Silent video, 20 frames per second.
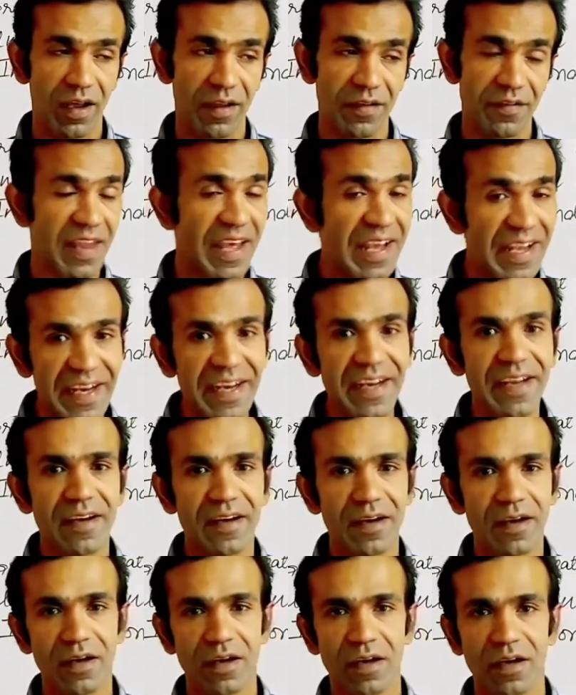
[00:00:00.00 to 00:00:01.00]

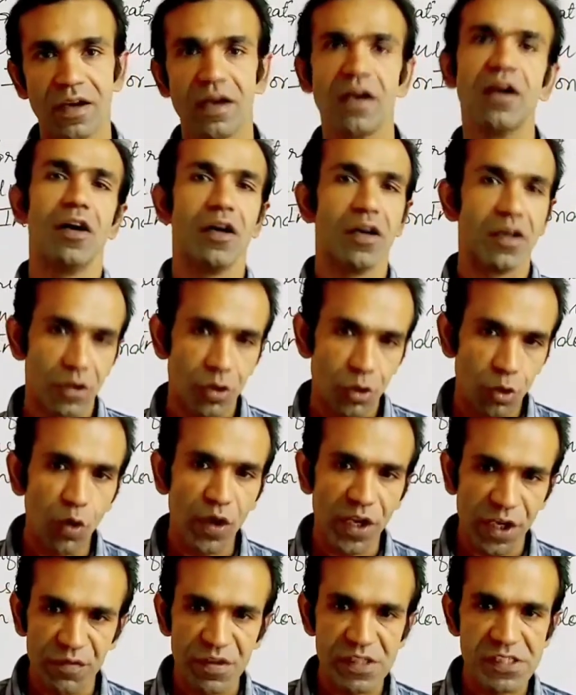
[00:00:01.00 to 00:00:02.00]
naked, though
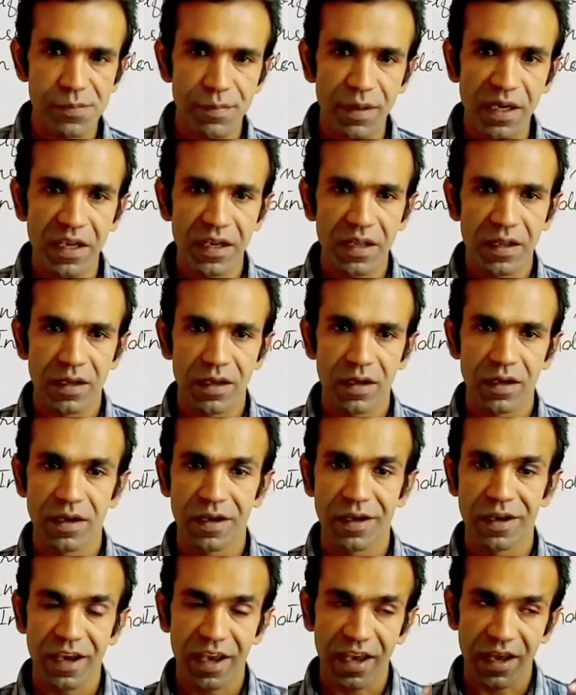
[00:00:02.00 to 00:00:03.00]
invisible,
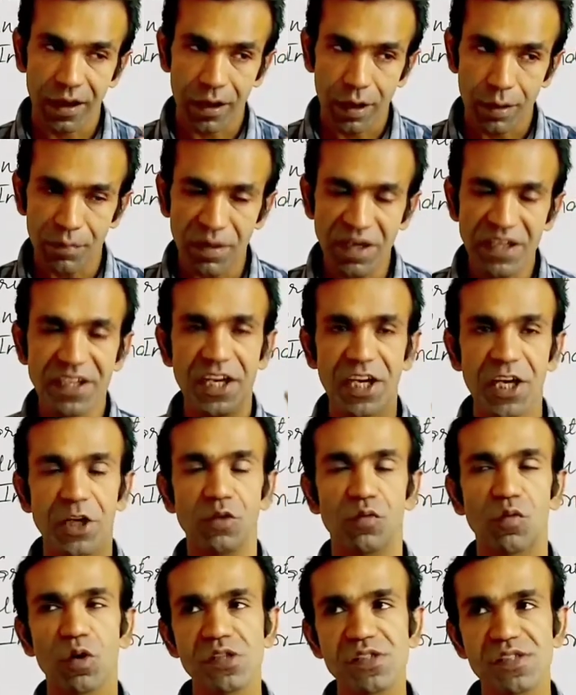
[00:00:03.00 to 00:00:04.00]
but
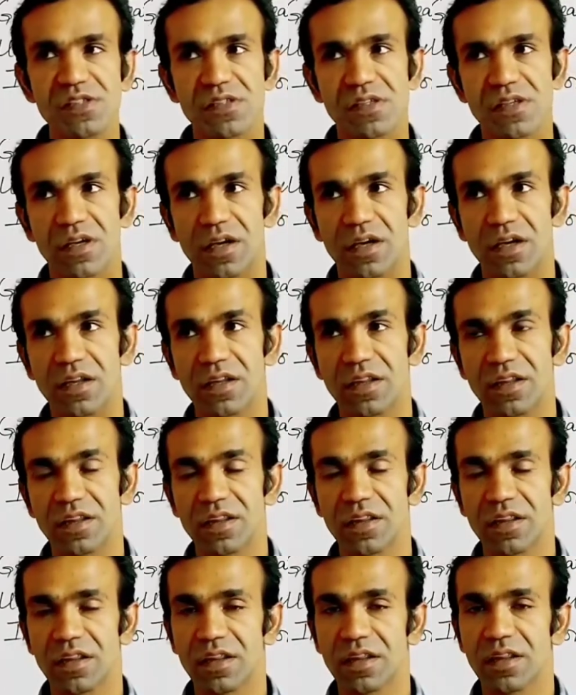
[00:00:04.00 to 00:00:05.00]
it was
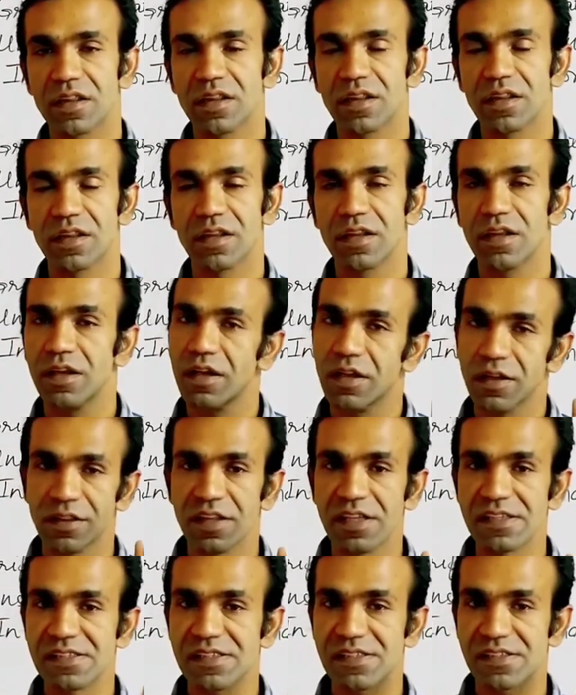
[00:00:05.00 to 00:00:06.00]

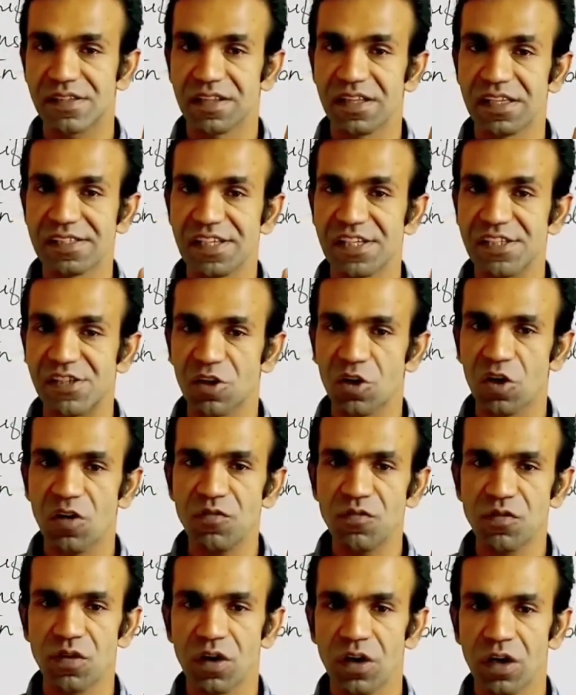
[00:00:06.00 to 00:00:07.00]
the season
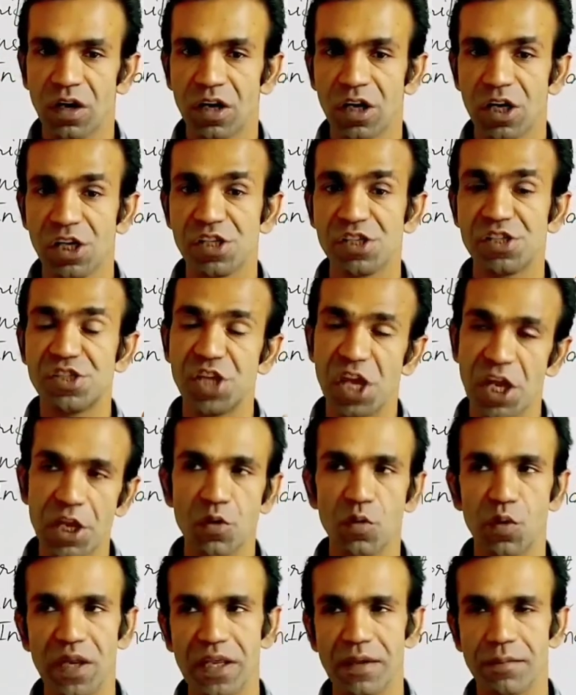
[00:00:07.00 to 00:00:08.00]
of
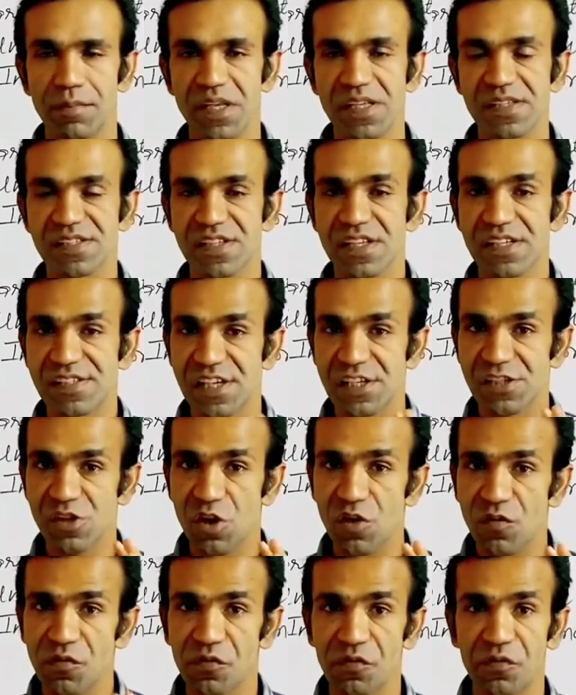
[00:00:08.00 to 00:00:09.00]
January, means the season
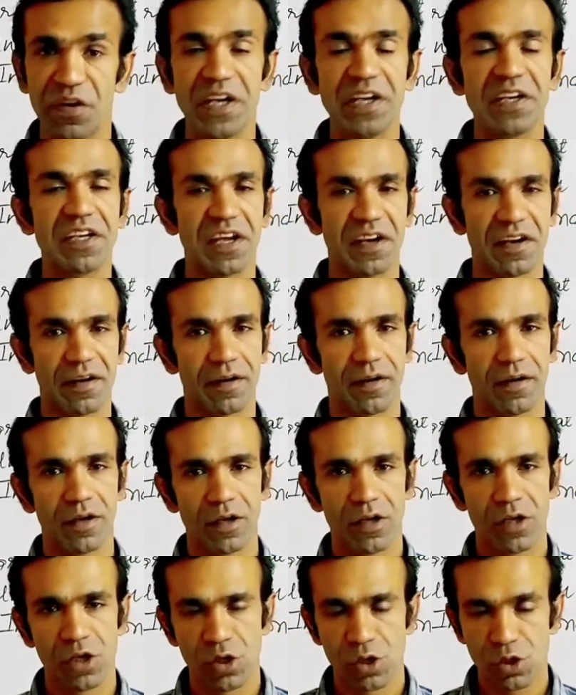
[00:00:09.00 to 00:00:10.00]
of winter.
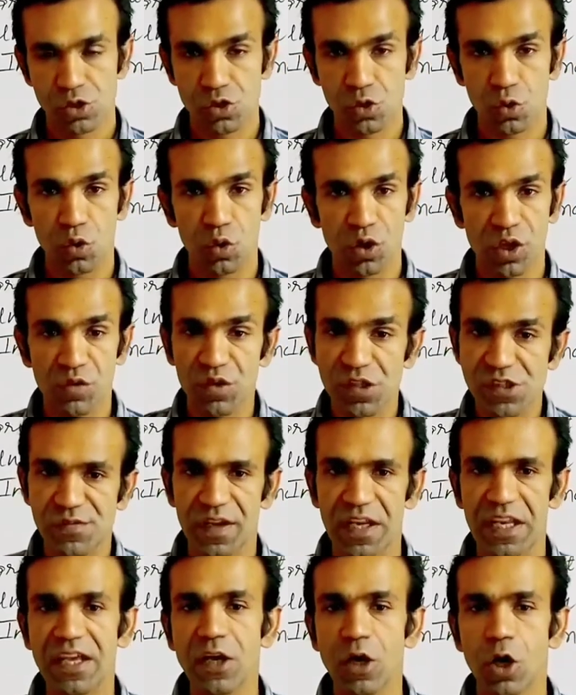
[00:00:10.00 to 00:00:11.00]
So he was
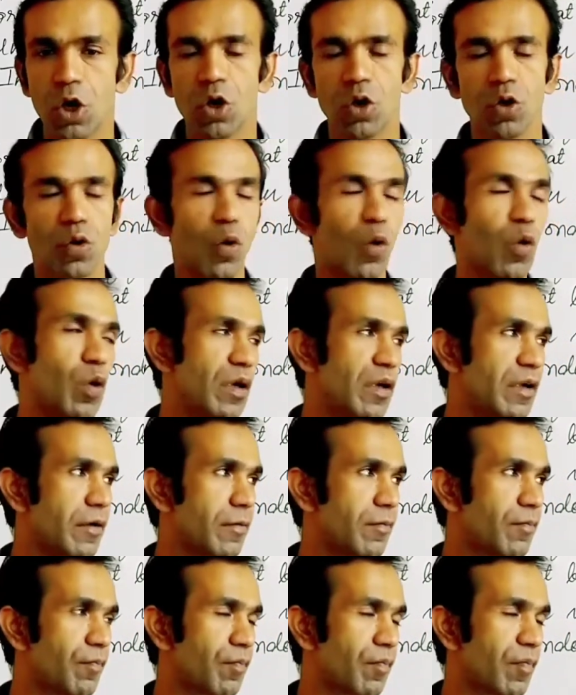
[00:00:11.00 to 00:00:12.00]
feeling cold.